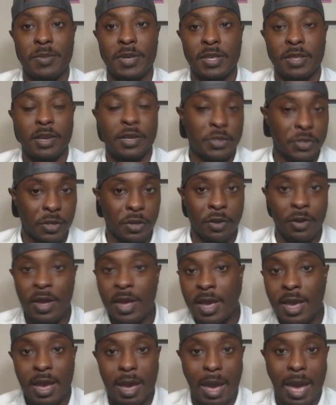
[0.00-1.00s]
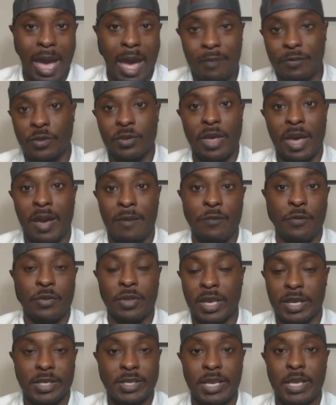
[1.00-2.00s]
being there still after that for the
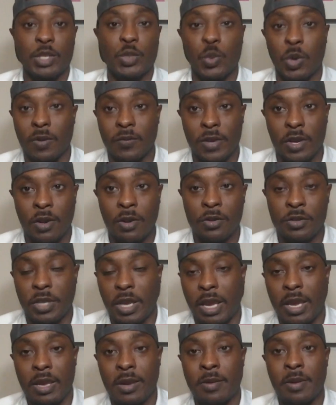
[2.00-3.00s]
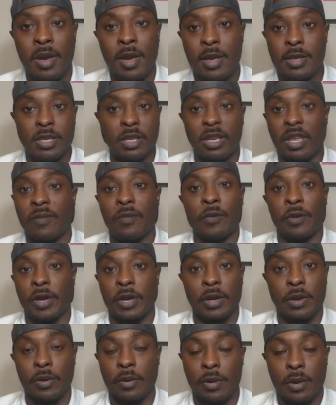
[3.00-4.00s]
next 10, 12 years and
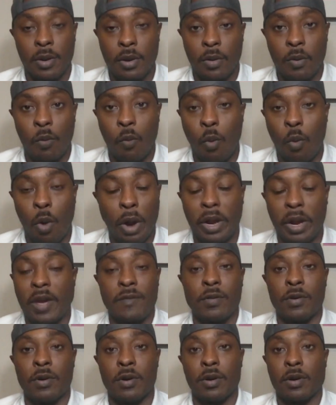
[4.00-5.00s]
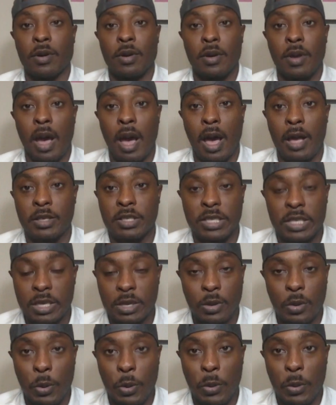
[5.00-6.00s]
delivering whatever
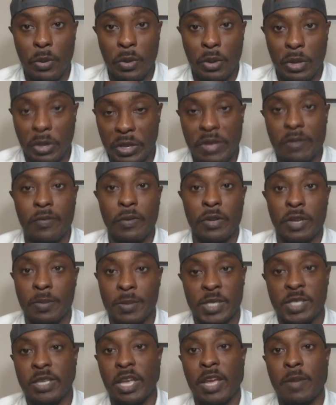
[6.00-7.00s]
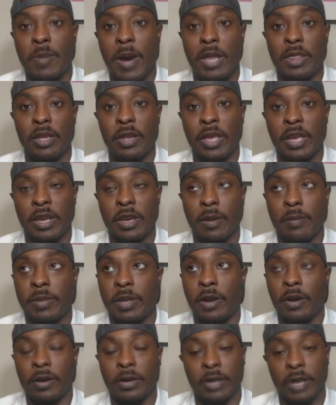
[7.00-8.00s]
to Cleveland, the mistake by the lake up
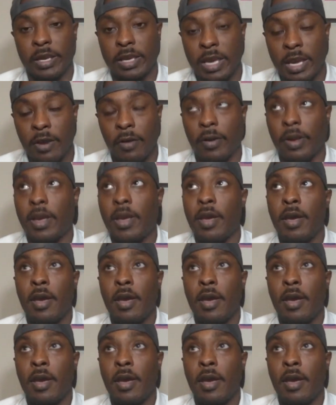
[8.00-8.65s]
there on Lake Erie.